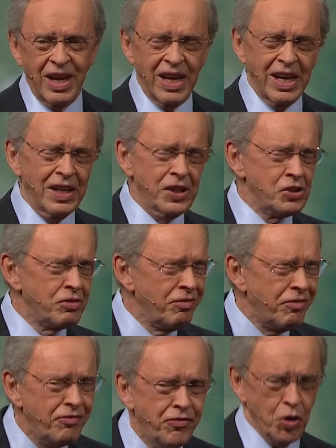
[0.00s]
It is
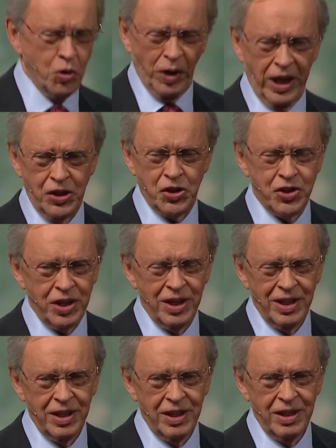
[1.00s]
foolish
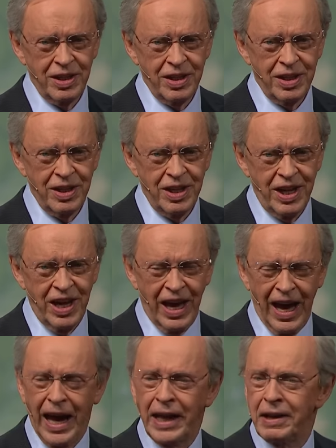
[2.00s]

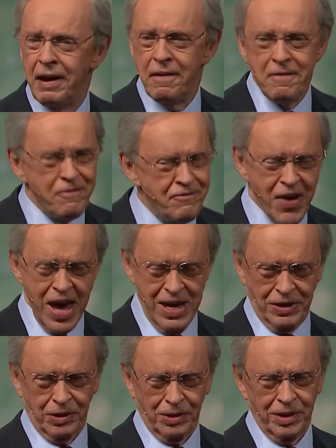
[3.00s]
and
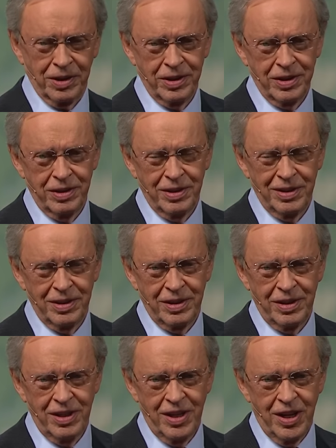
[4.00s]
fatal
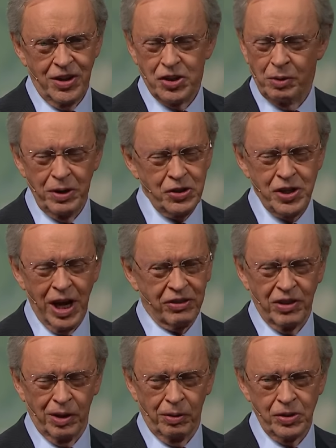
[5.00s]
to
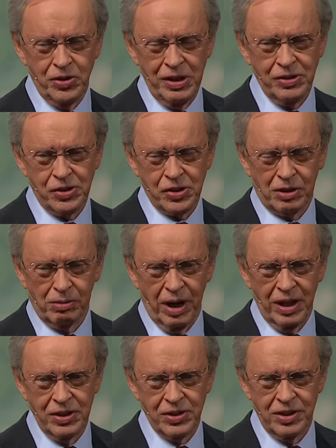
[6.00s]
reject the Lord Jesus
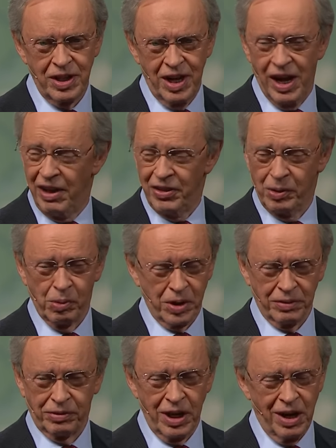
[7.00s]
Christ and the
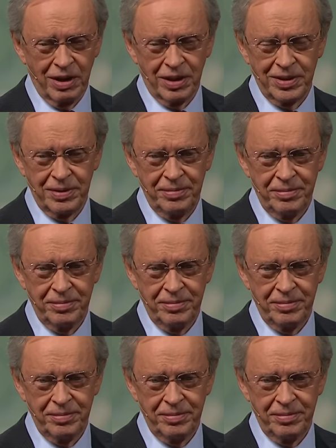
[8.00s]
Word of God.